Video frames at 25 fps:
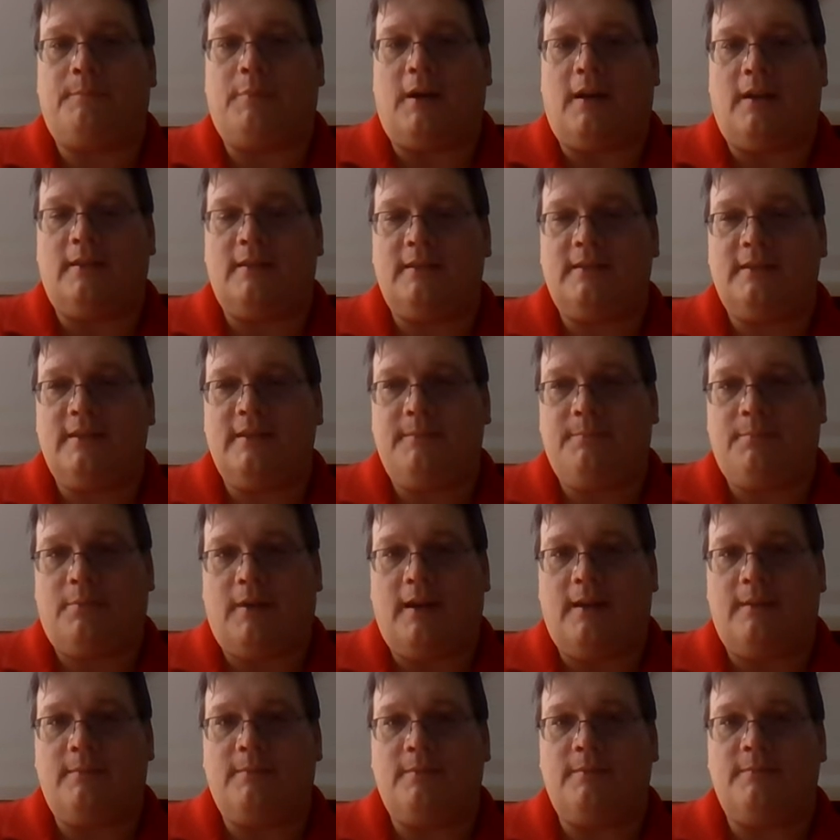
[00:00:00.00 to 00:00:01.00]
policy
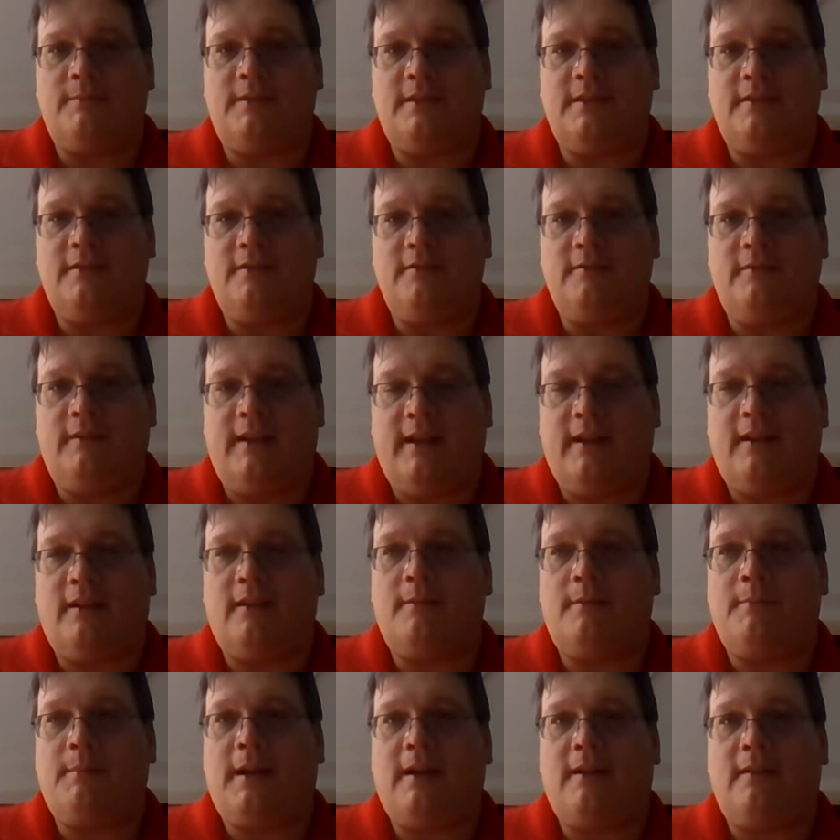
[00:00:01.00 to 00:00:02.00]
problems that you
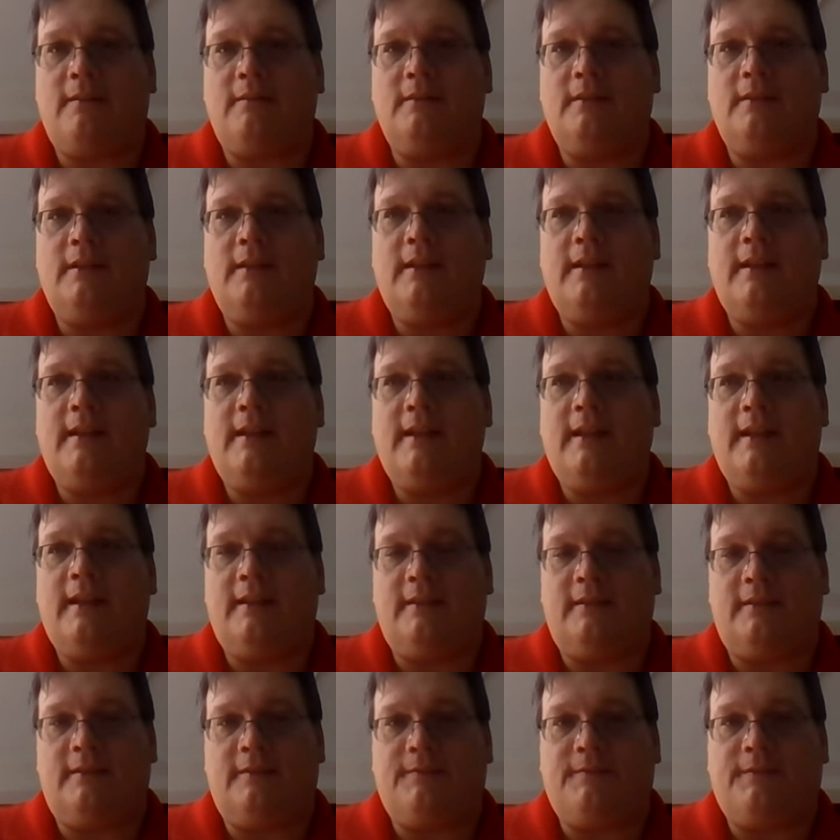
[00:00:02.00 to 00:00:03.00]
care about
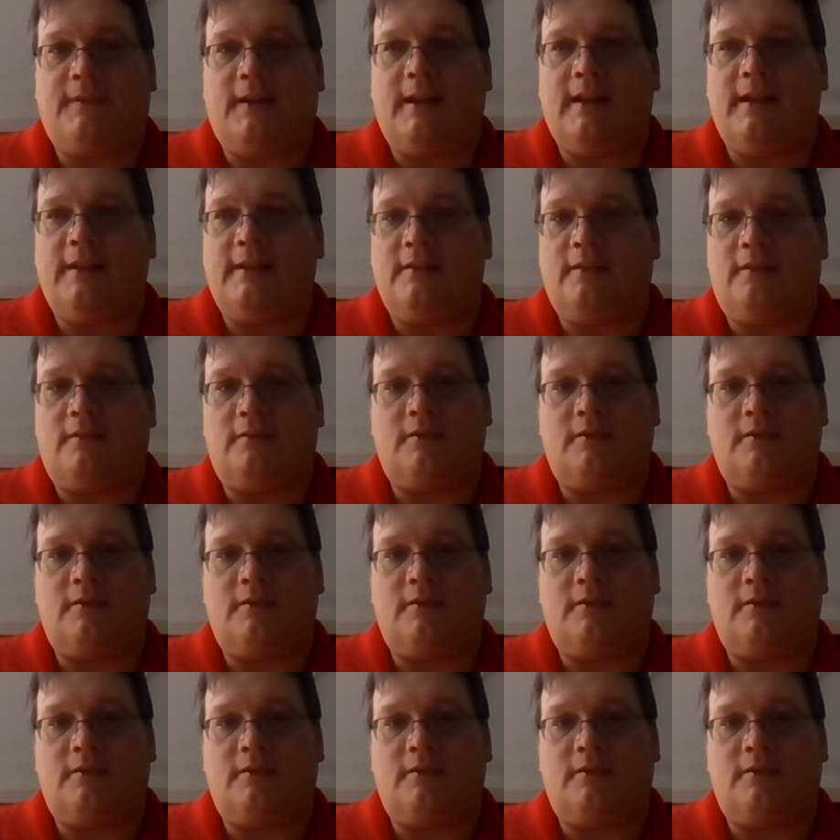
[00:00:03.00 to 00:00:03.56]
and to find